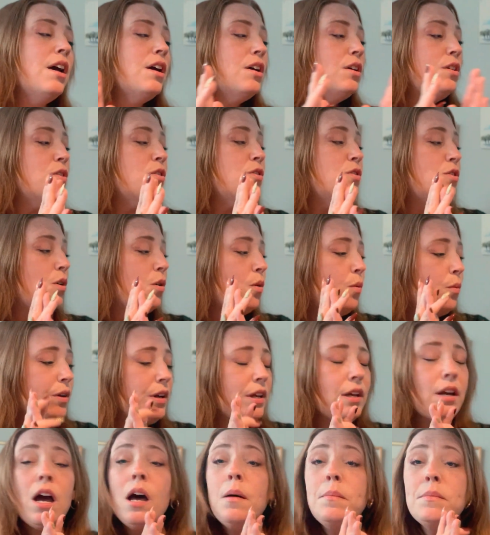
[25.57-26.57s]
So when
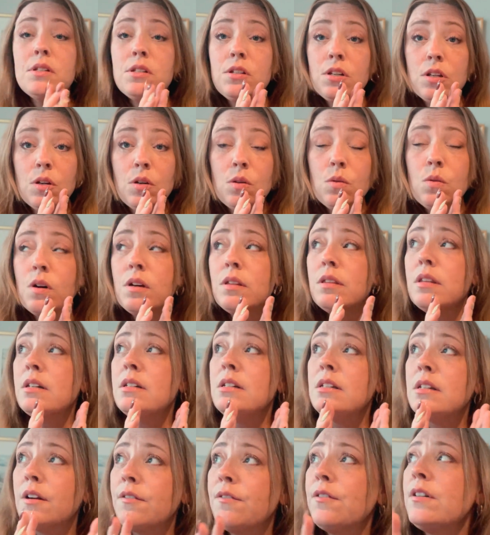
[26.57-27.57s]
it comes to the
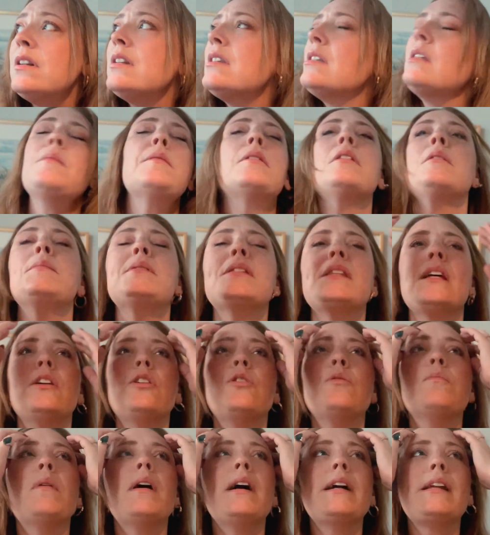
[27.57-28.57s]
different symptoms that
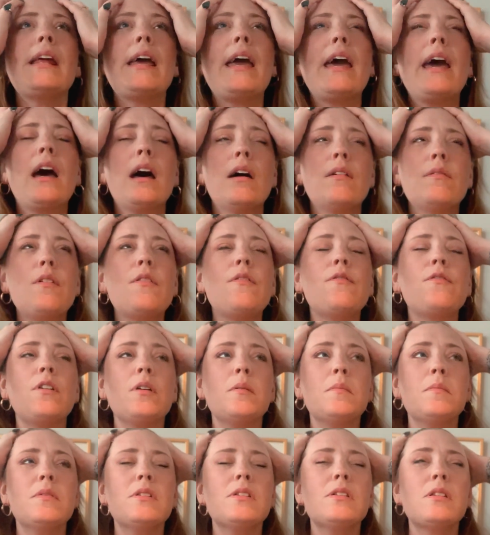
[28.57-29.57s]
you might have
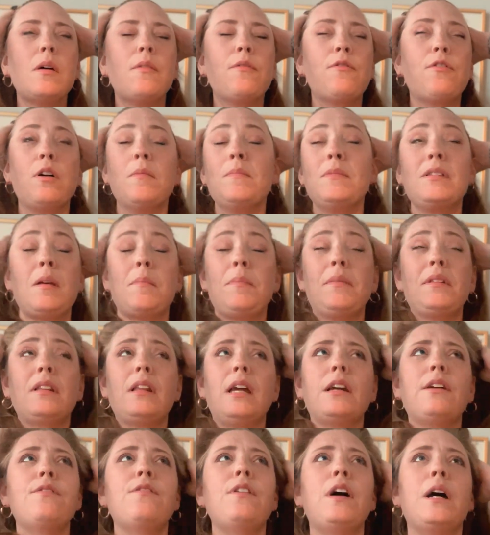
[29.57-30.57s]
from something
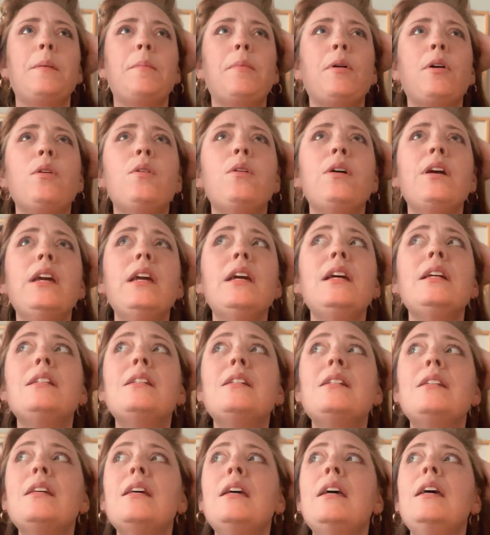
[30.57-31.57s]
like fibro,
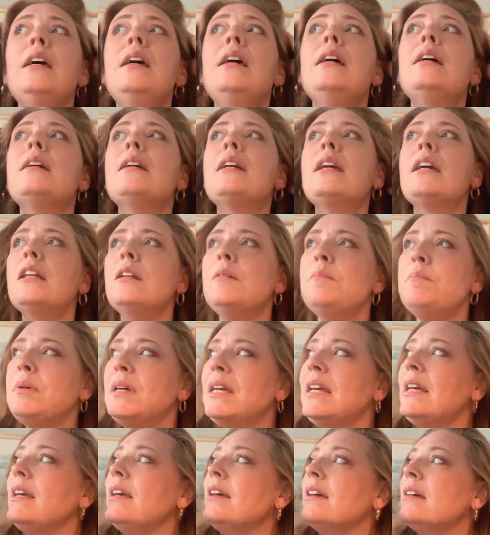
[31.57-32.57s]
it can
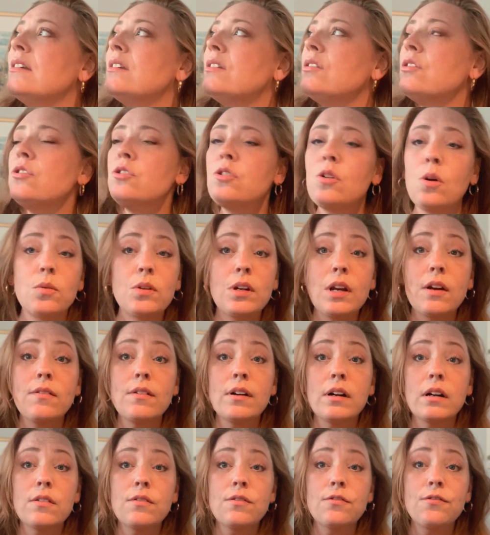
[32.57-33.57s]
be so
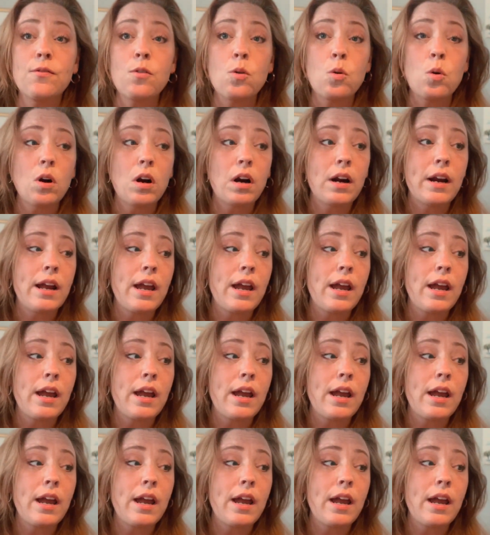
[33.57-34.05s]
different for